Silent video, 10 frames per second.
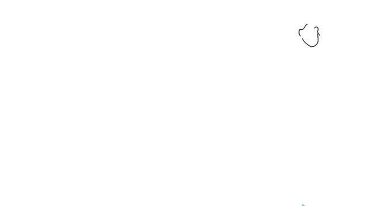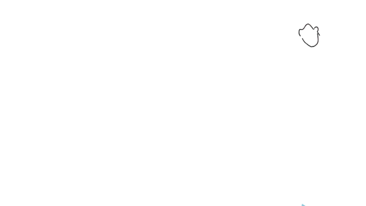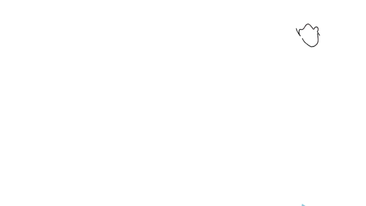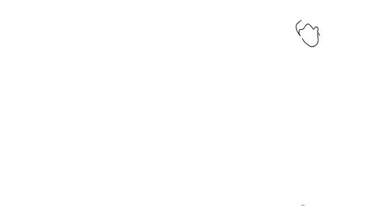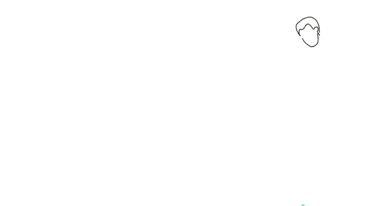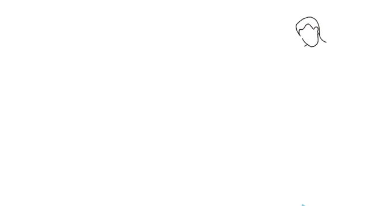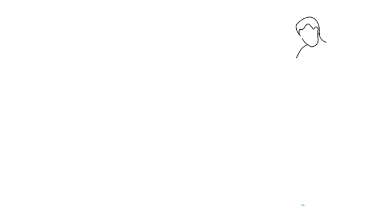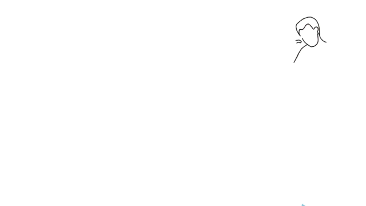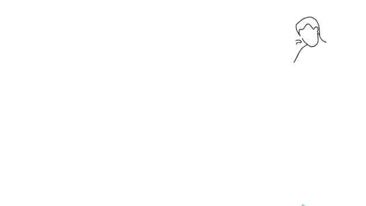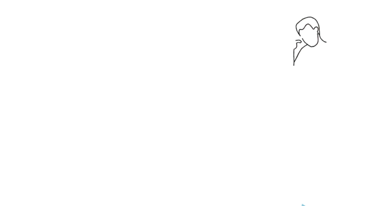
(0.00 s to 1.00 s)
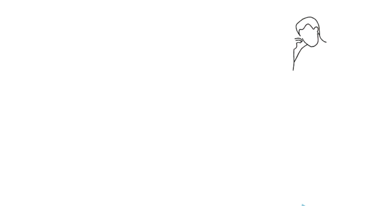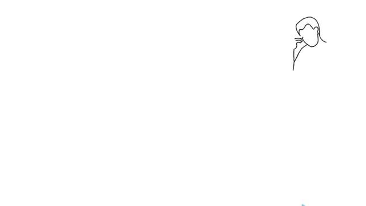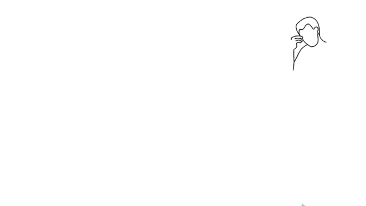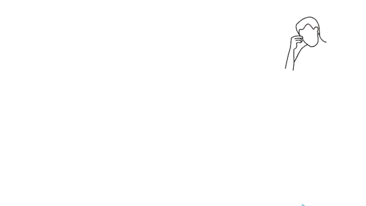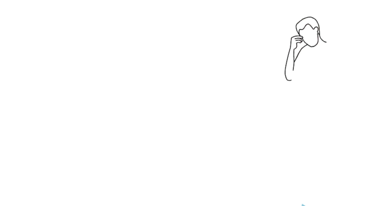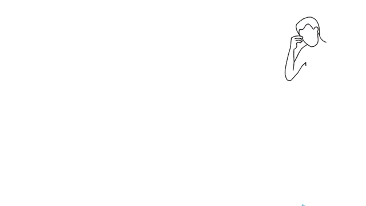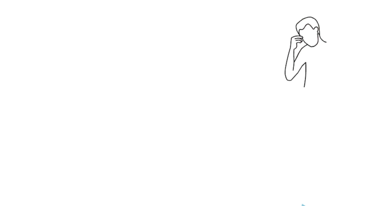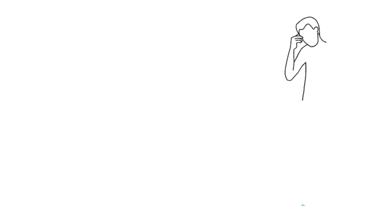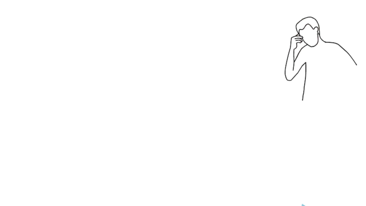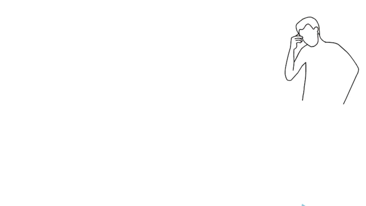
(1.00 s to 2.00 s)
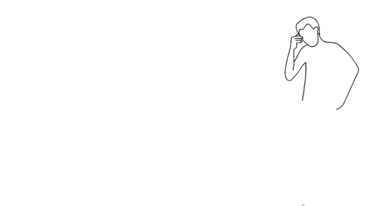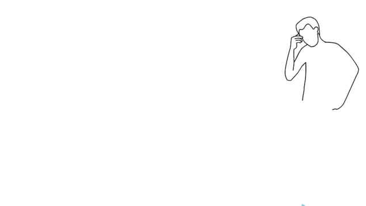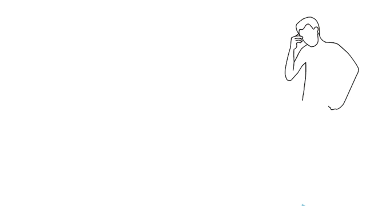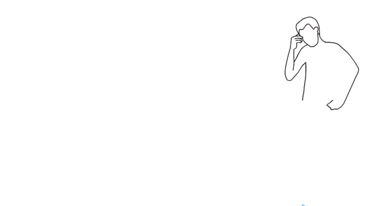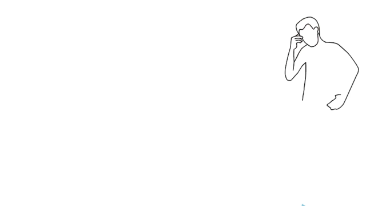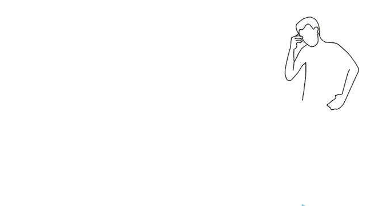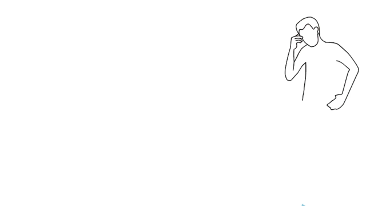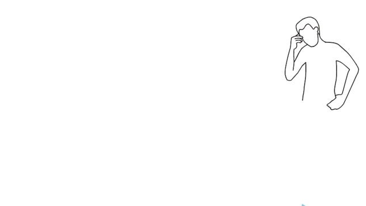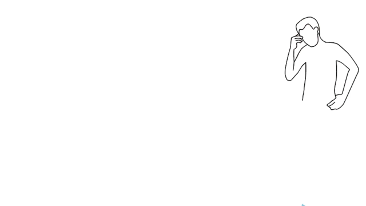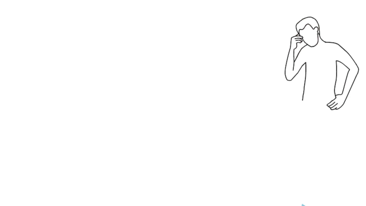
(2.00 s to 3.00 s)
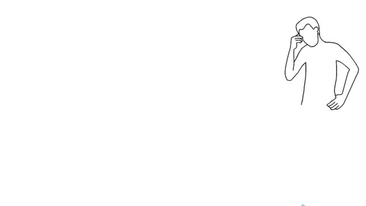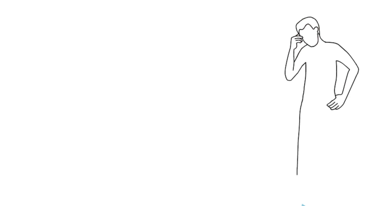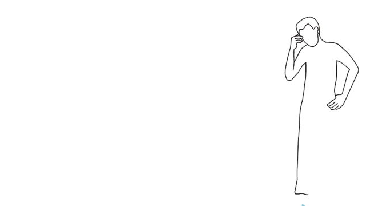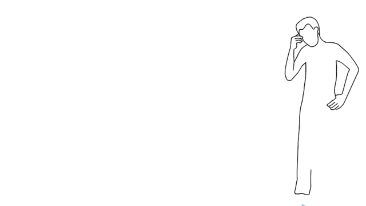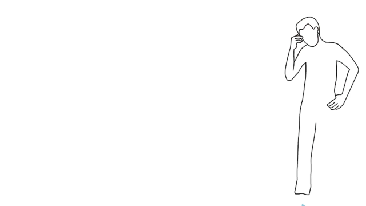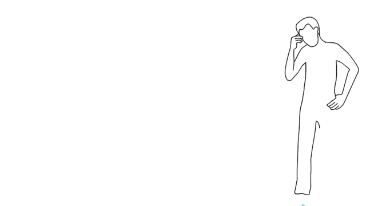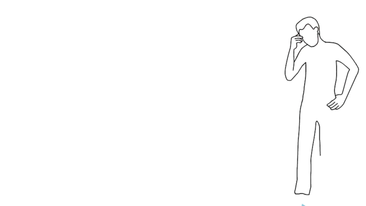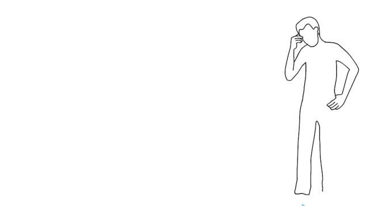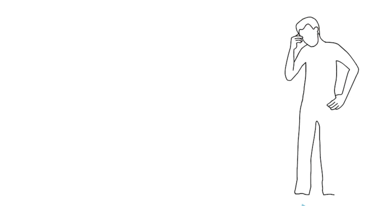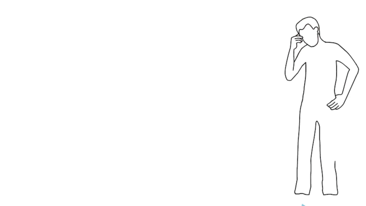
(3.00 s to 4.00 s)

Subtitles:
(no speaker visible)